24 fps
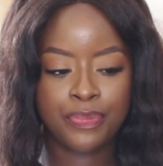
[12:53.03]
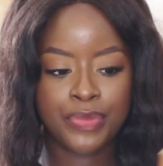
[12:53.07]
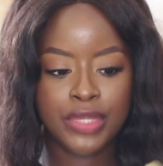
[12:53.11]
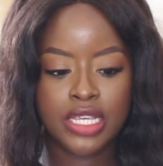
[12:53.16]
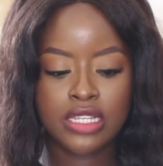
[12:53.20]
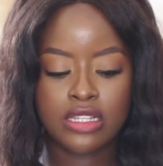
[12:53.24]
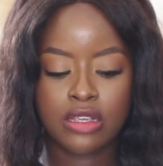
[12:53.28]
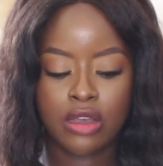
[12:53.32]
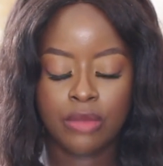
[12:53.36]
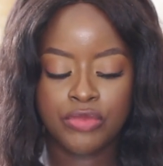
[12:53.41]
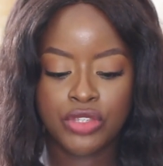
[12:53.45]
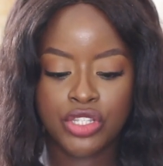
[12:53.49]

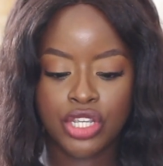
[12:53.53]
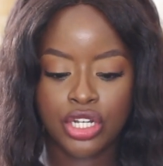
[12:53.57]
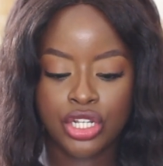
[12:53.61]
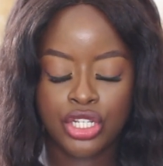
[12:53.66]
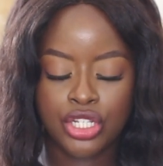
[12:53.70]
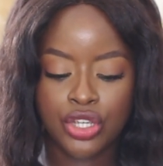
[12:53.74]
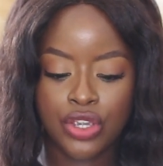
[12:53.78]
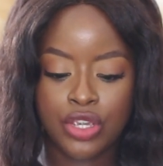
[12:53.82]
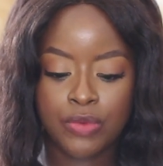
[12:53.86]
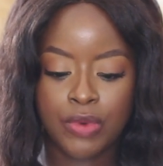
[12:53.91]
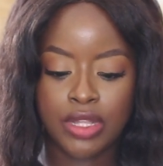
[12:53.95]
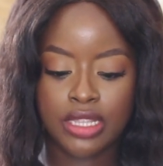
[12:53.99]
So I'm just gonna
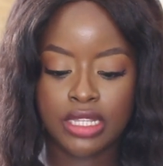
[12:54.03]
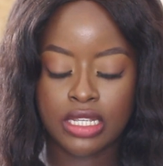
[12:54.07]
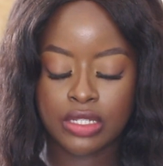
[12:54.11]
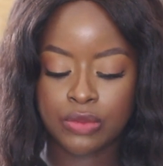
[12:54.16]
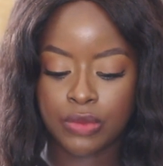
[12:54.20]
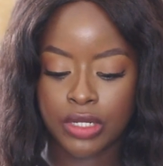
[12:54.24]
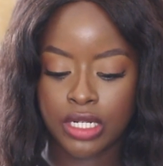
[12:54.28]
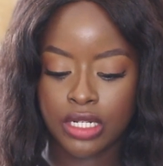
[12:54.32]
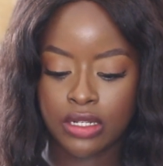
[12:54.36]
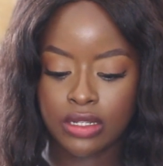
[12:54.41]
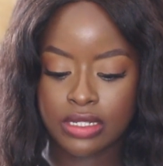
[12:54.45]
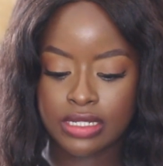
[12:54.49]
show you what
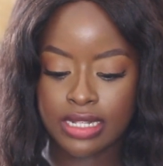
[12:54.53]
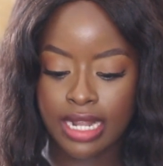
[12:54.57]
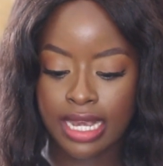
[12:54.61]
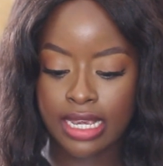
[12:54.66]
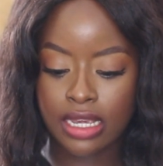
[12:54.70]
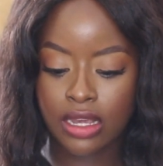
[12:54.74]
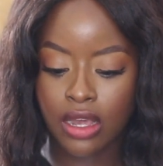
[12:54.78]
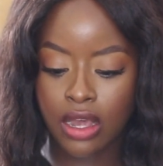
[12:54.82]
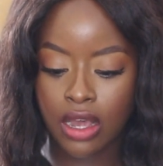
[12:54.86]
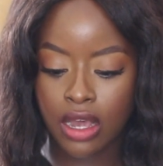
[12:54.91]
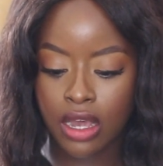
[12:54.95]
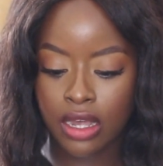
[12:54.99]
this one looks
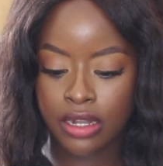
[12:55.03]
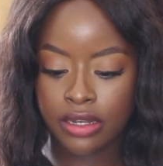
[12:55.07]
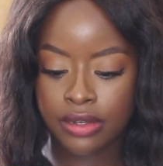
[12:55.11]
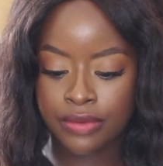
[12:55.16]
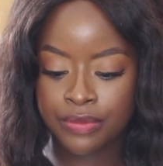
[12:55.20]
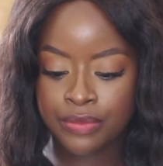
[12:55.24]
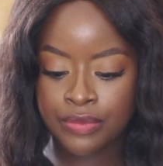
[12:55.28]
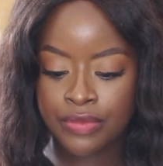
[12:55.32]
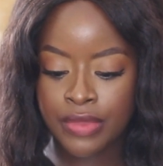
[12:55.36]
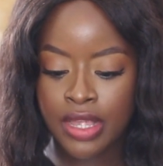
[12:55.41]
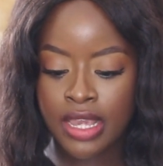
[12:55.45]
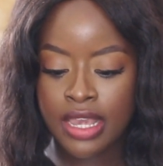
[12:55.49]
like
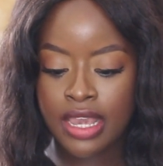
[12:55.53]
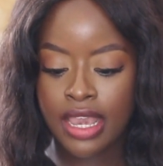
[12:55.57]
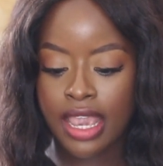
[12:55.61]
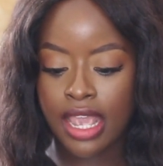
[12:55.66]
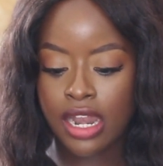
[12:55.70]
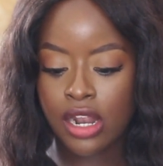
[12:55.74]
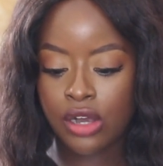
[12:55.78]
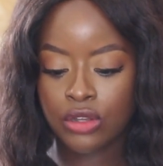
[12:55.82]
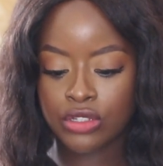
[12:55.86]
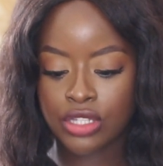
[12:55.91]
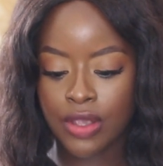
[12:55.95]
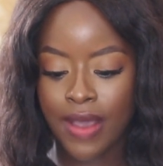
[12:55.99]
on.
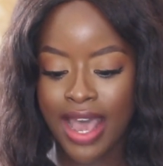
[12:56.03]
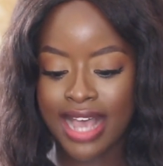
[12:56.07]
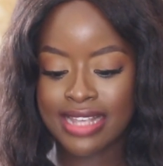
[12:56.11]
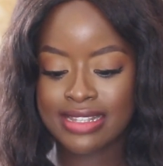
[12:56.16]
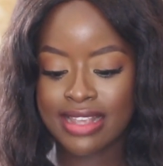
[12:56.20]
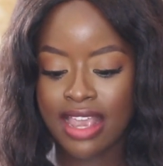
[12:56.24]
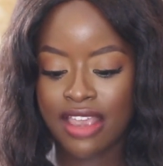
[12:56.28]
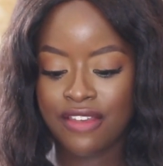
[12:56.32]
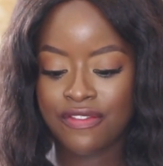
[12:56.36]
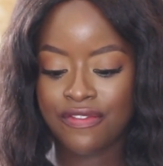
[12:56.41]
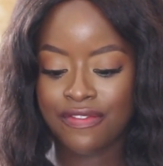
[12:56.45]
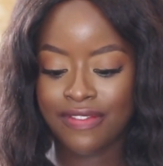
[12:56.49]
It also
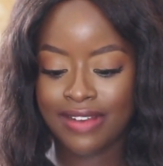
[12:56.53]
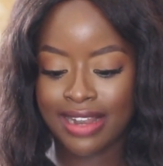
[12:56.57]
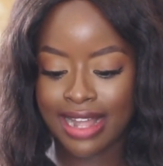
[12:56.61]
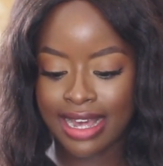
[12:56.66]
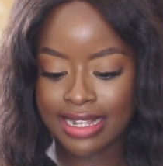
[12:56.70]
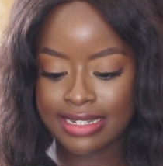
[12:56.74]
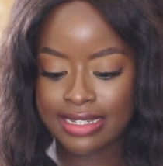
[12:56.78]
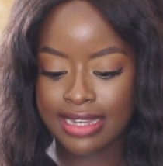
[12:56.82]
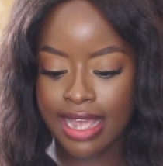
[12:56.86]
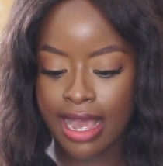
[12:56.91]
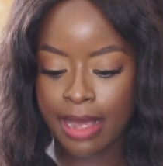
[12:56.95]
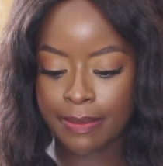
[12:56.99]
has a
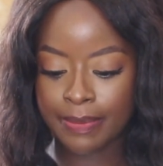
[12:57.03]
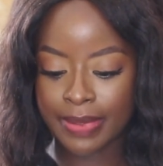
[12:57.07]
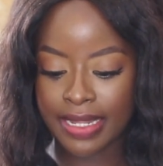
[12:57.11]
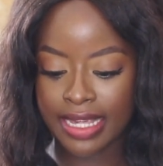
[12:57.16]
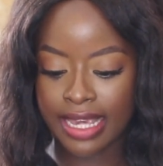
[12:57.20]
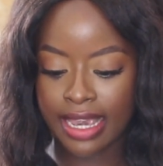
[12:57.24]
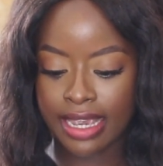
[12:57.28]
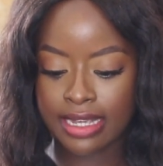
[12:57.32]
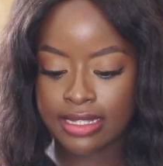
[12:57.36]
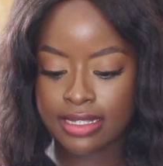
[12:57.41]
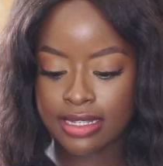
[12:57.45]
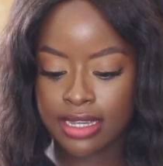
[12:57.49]
flat
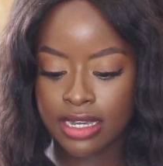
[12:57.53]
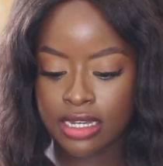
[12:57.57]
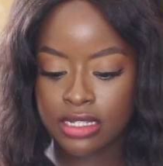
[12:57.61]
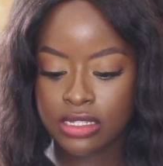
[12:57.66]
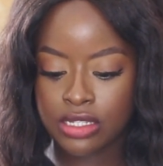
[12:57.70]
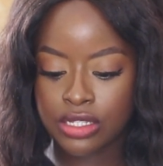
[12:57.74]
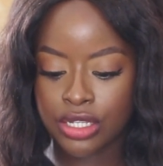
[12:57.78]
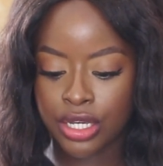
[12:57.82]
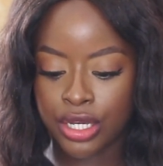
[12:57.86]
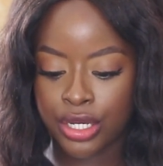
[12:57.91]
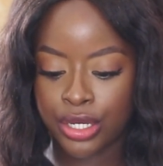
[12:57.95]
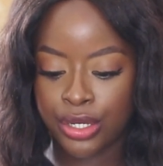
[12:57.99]
applicator,
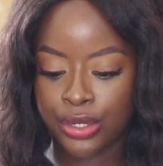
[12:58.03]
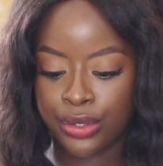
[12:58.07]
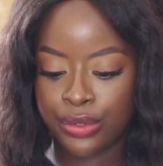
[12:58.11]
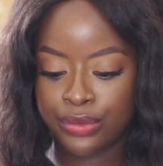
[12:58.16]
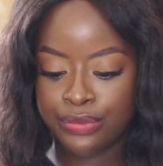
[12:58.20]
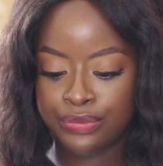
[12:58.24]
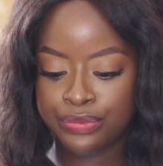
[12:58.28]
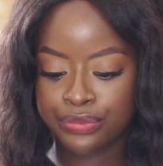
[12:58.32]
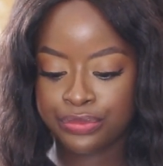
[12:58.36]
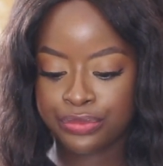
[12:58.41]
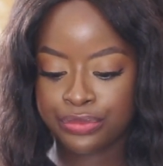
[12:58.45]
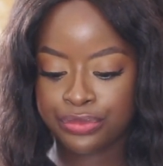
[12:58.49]
so